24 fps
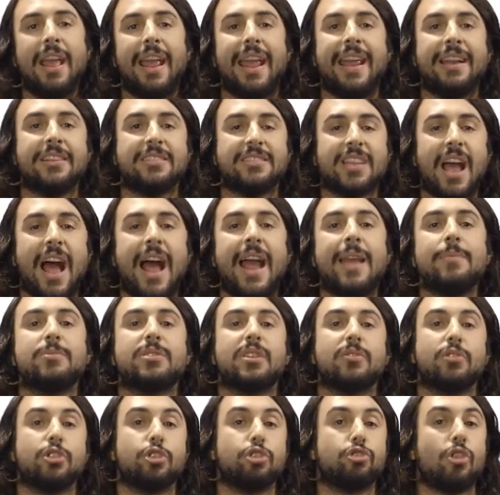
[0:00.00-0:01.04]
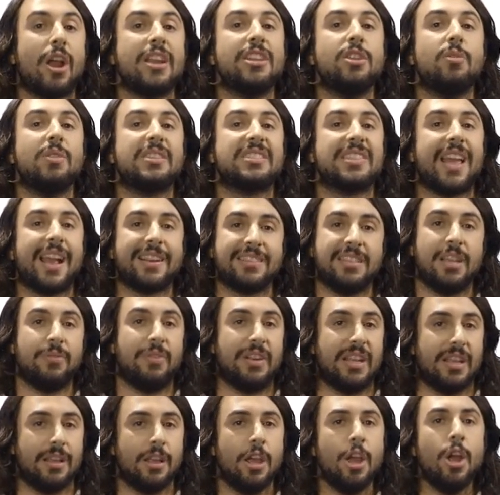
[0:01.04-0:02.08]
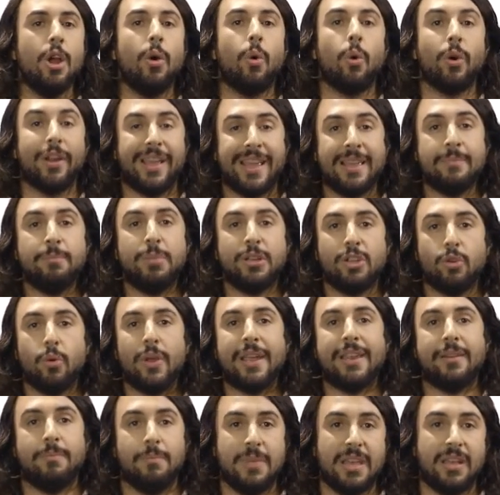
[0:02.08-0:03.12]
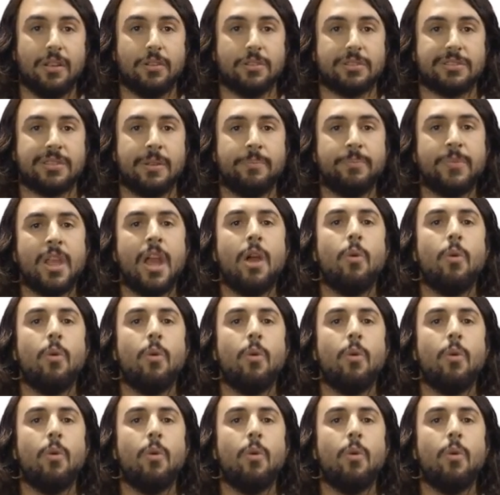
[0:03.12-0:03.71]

in times of strenuous activity or in between meals,